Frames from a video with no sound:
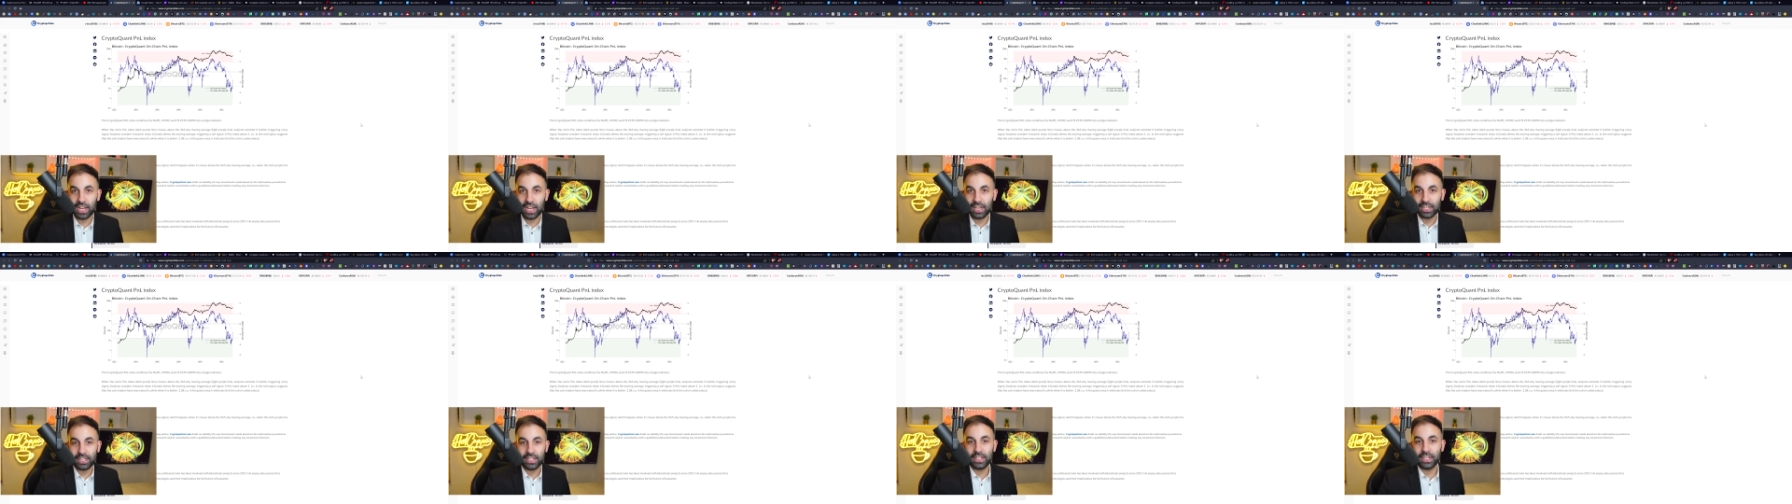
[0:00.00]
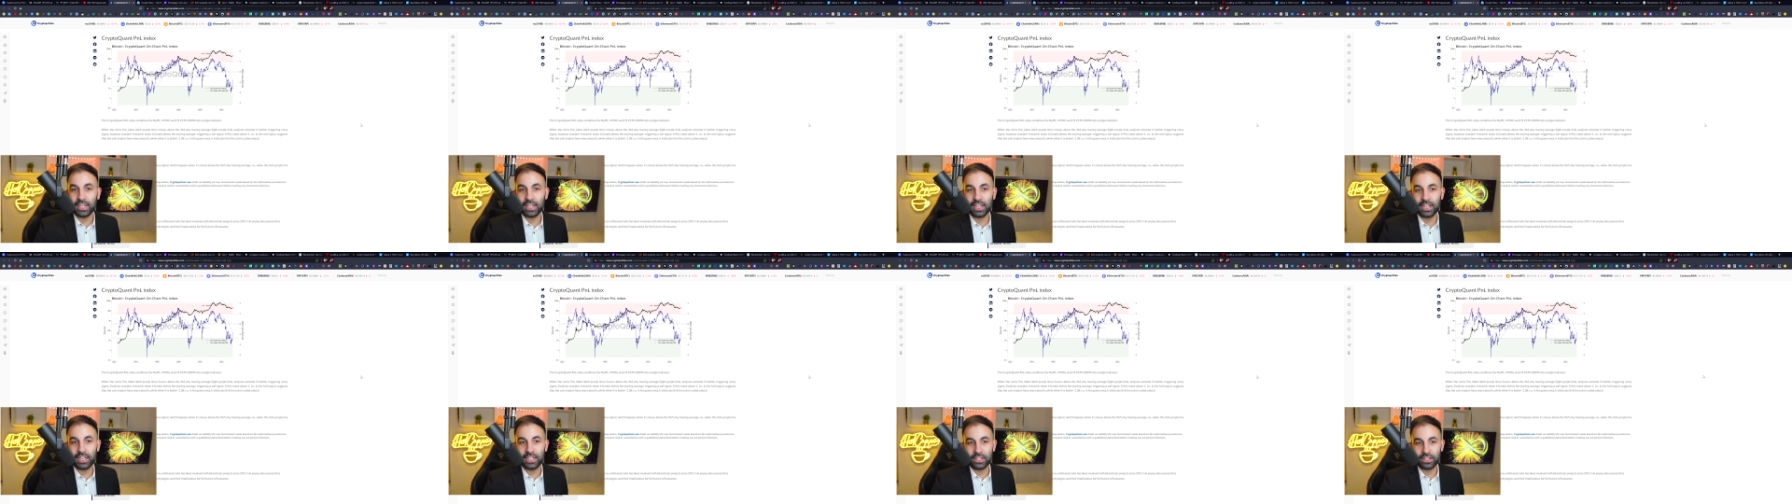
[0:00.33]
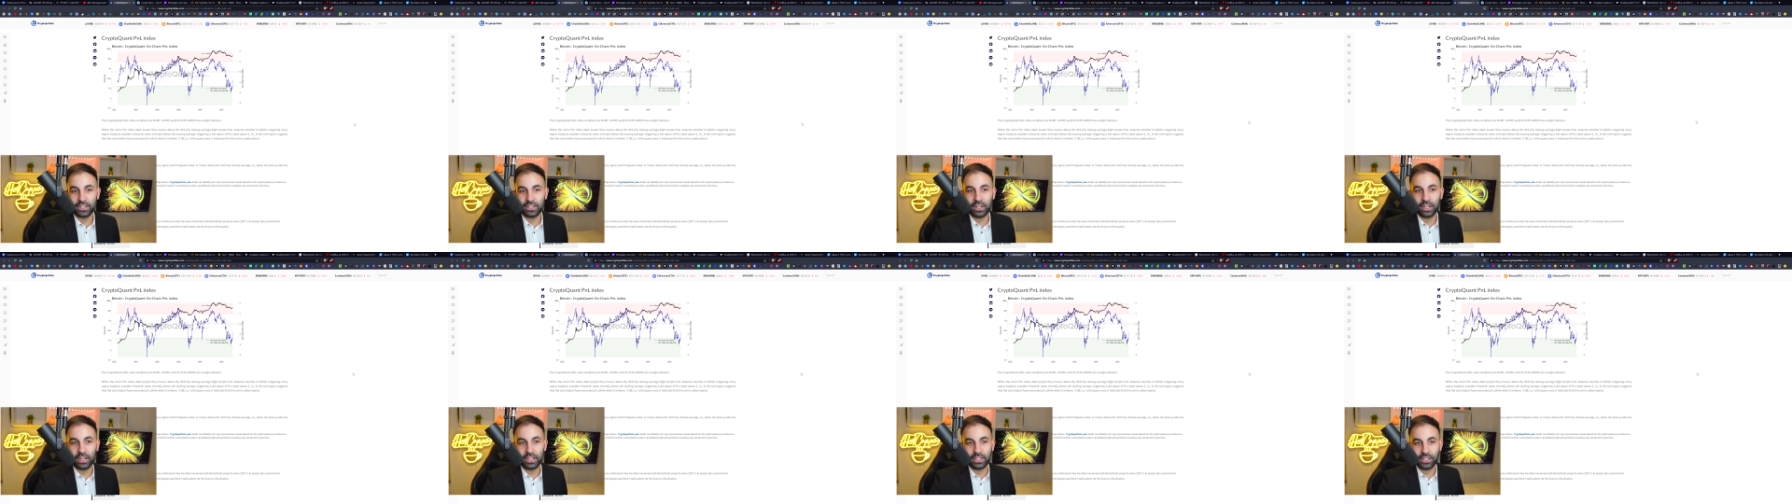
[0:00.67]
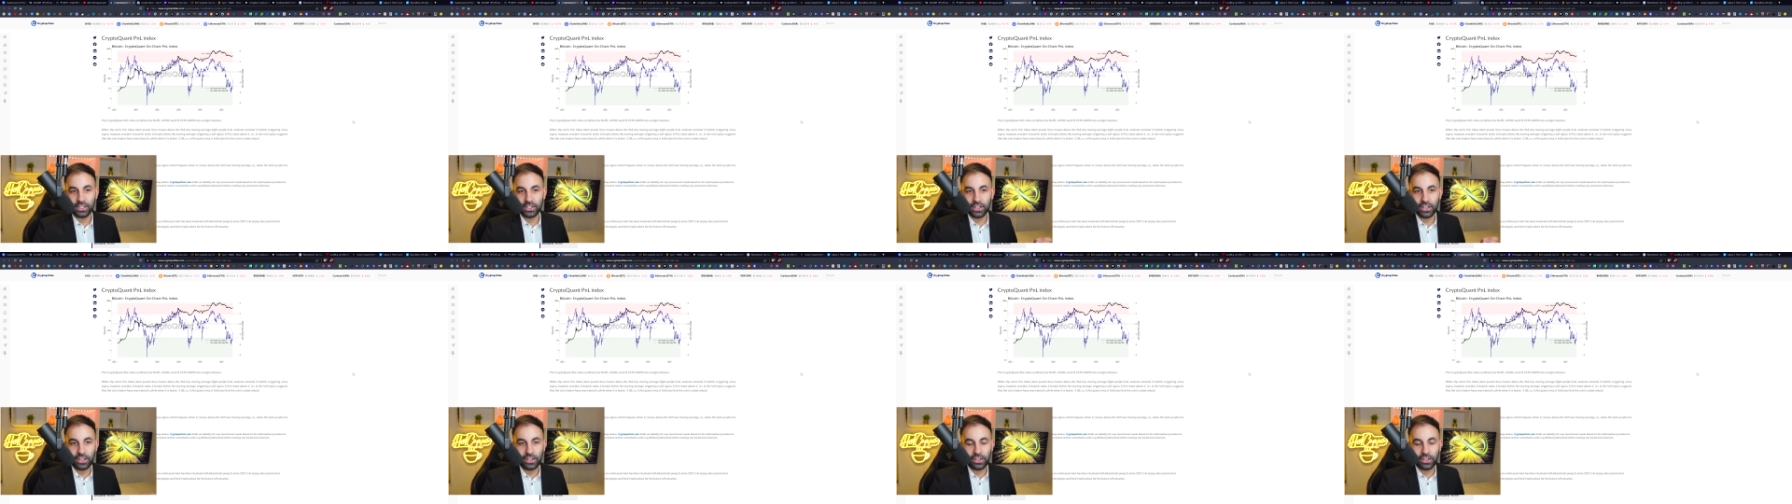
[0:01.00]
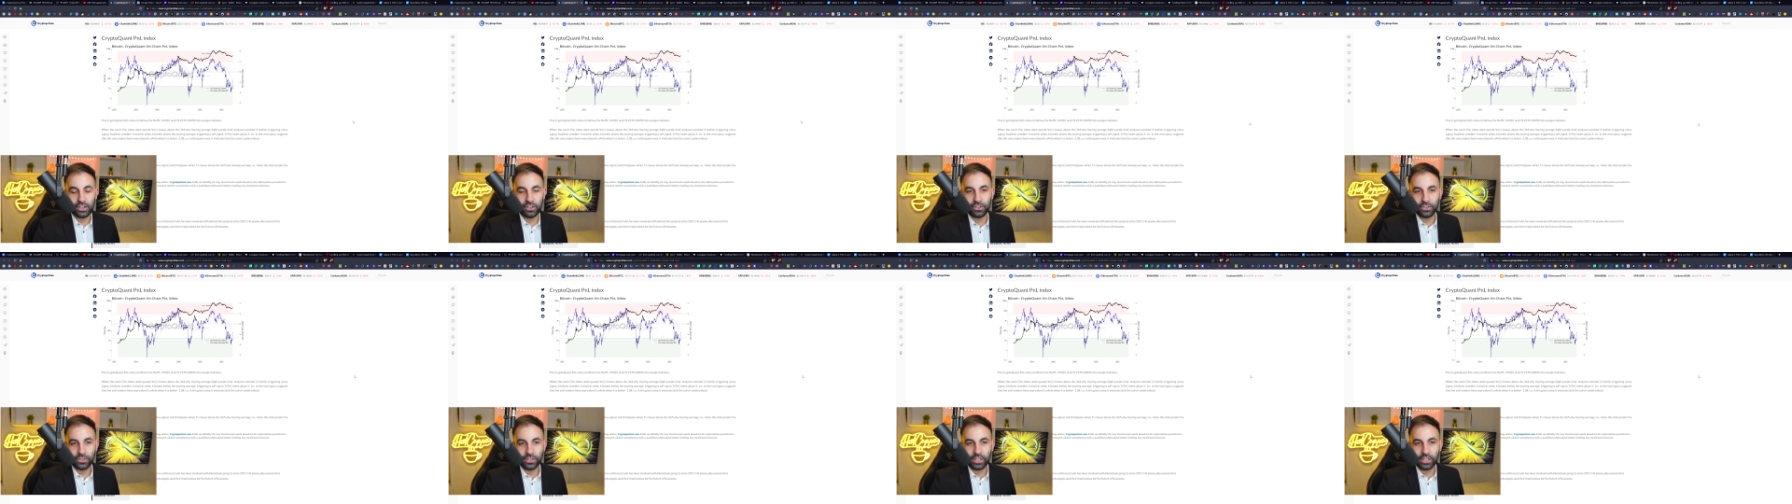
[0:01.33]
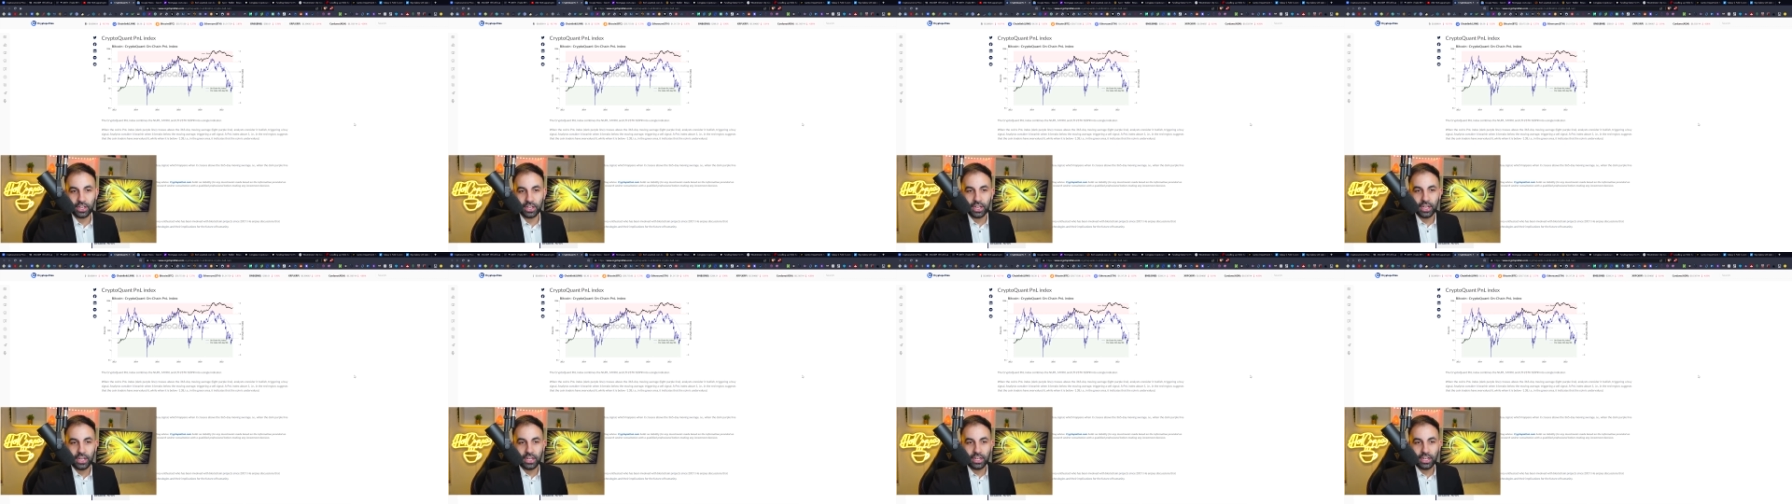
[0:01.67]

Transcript: and indicators, guys, to use